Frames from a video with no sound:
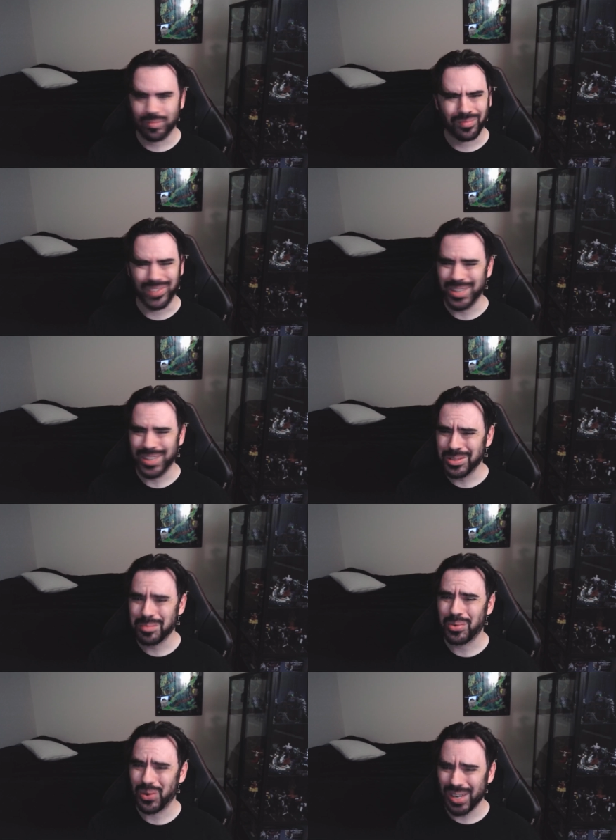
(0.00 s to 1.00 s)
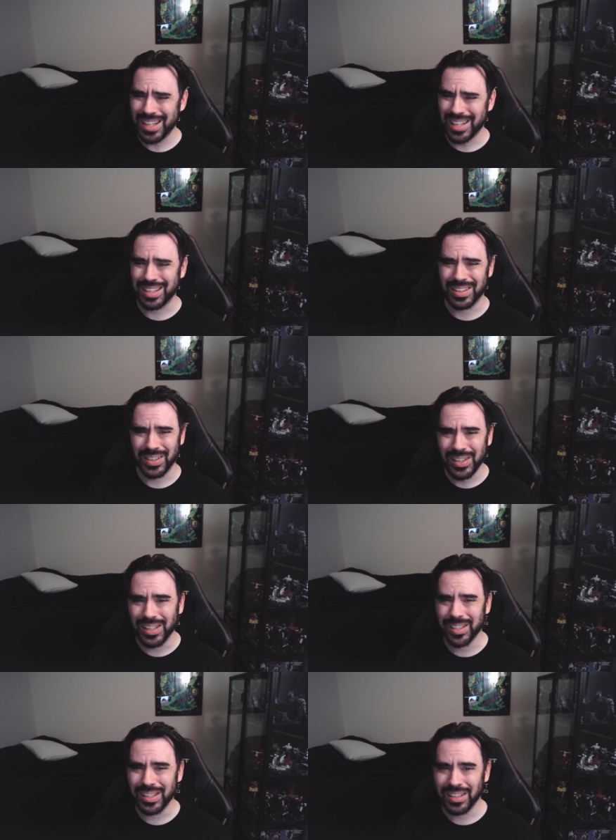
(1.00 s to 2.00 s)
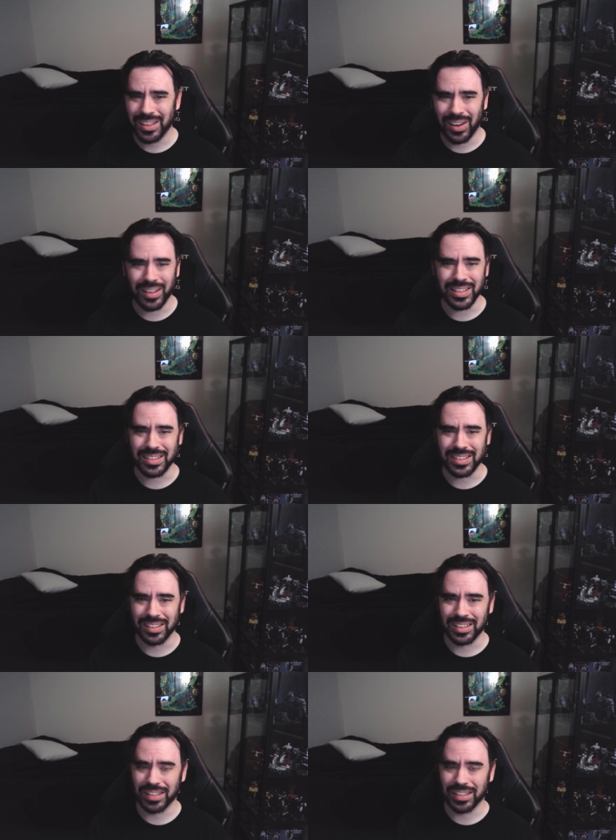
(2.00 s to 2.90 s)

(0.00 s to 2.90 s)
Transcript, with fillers: feels pretty good, honestly.